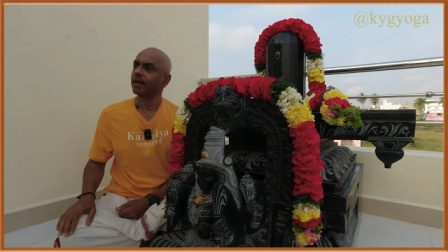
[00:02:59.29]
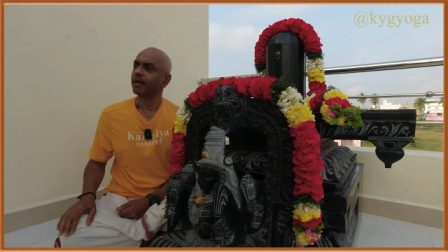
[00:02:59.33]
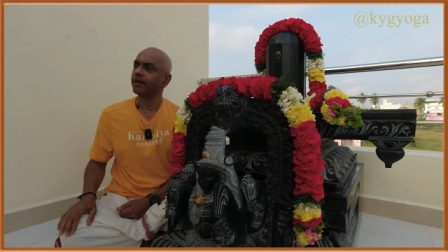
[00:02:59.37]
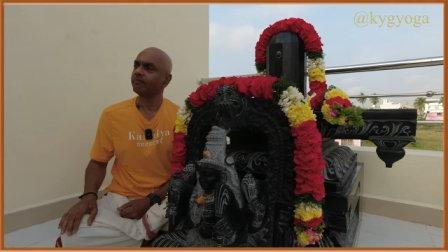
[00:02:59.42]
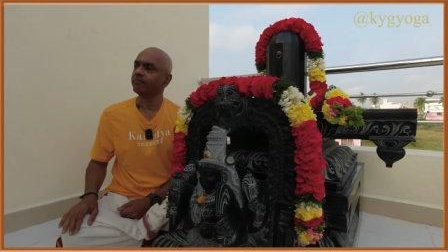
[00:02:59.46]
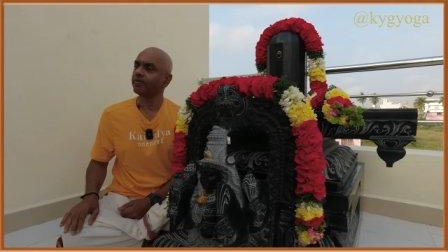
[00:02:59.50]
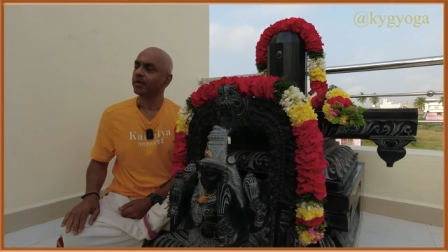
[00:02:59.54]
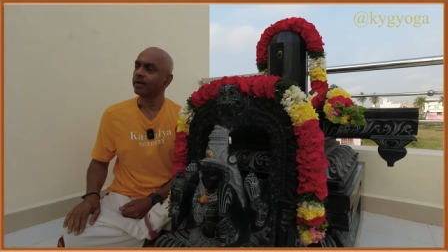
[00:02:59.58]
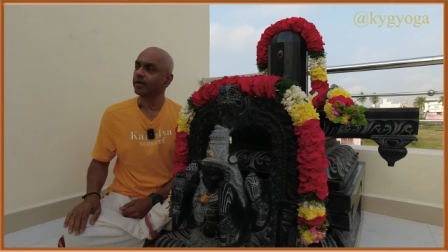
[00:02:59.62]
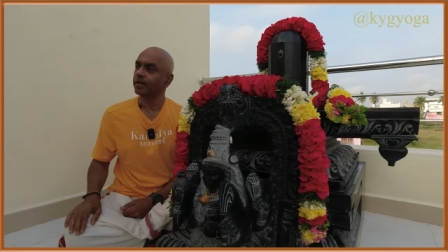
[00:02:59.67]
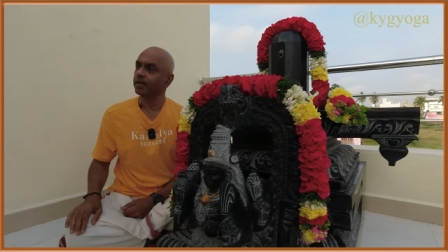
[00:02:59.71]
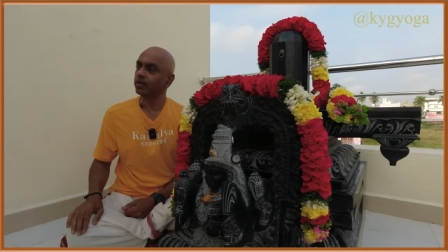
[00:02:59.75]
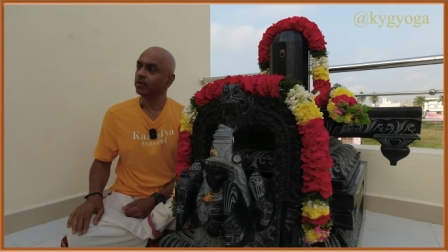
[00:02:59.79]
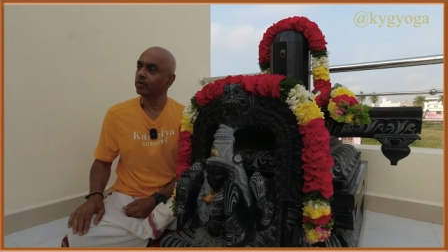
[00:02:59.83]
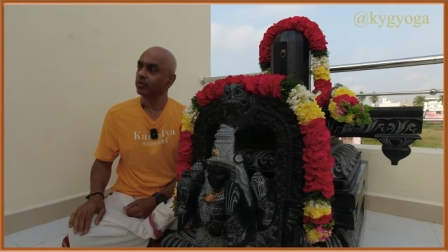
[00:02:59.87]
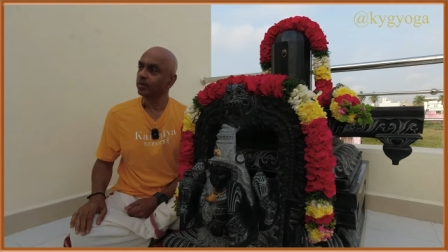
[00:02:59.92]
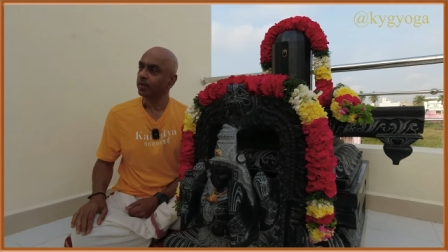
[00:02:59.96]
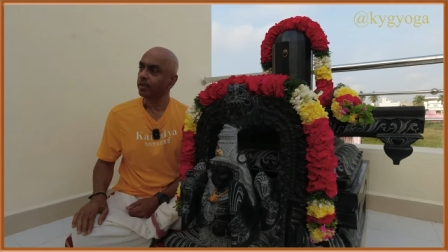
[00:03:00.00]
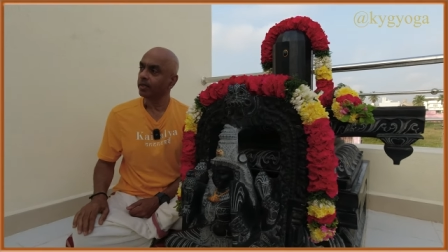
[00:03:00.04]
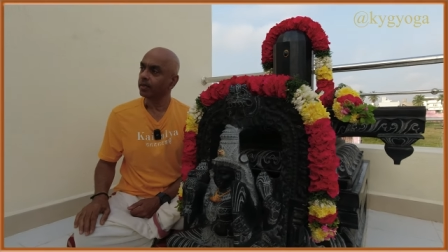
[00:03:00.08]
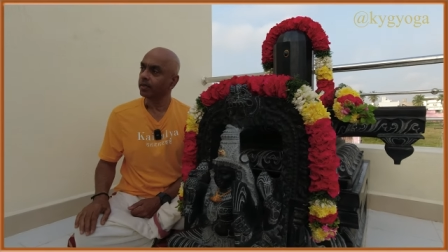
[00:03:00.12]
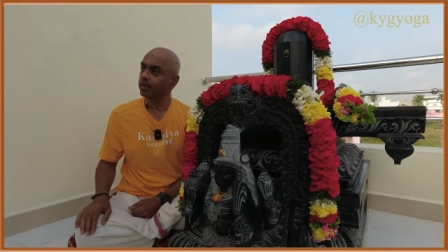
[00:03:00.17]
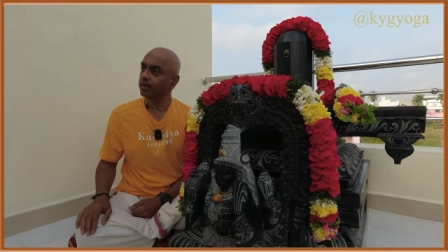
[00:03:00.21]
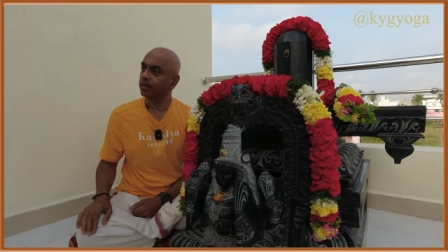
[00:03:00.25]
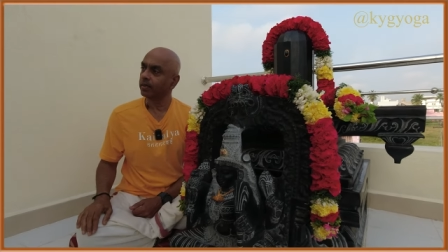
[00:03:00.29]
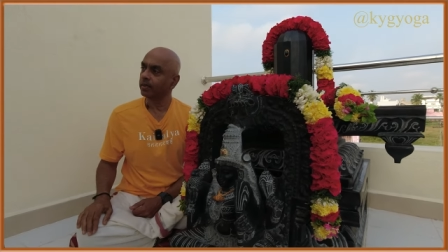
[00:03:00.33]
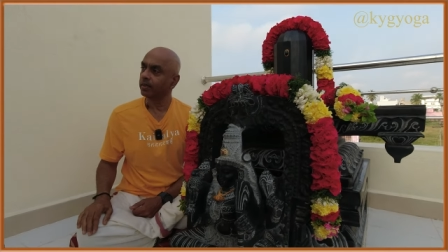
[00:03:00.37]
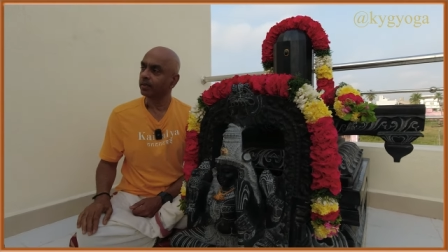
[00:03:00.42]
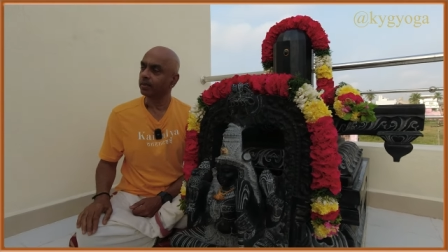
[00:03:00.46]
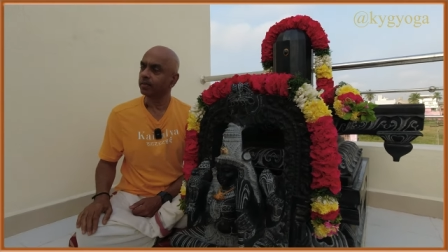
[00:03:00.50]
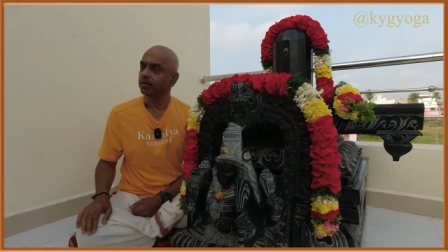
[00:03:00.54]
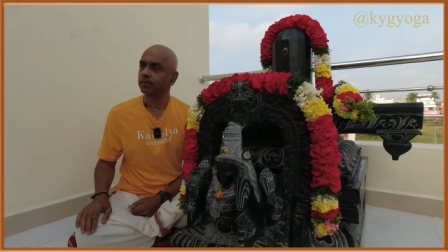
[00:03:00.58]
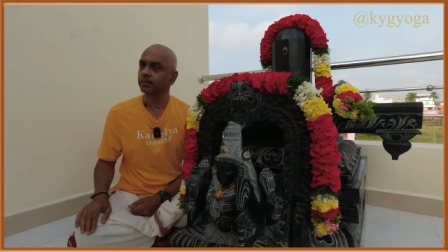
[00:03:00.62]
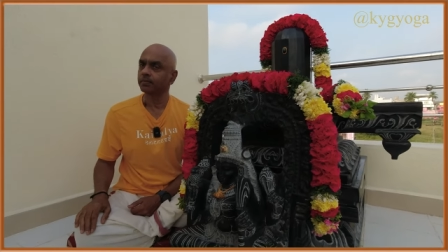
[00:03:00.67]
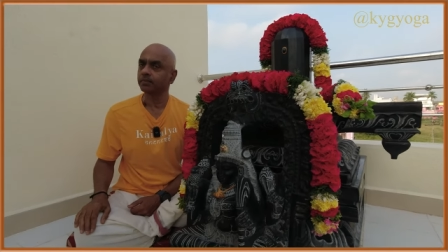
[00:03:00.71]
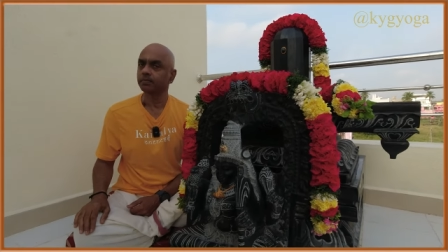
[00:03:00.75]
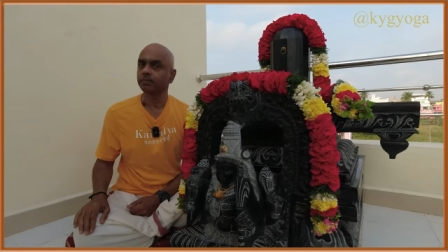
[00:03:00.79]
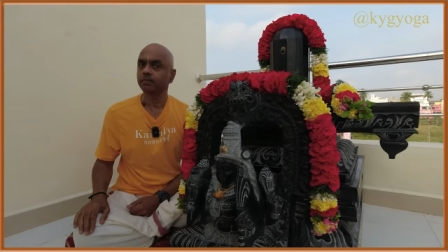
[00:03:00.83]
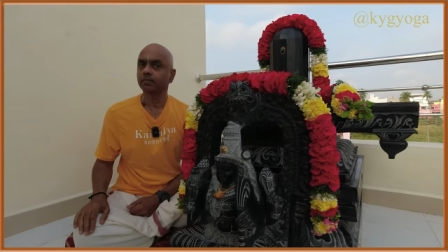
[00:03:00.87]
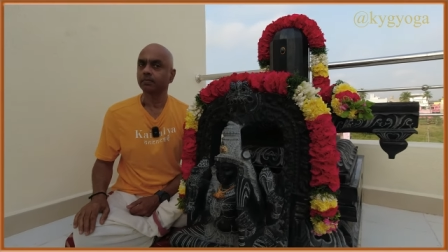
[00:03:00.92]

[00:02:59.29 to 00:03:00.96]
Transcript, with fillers: and very unique here